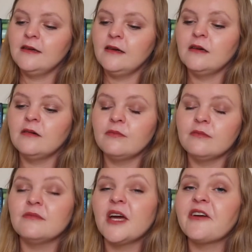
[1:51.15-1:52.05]

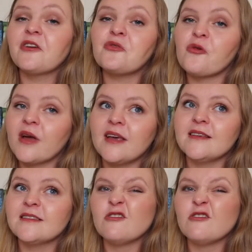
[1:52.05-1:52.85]
I can always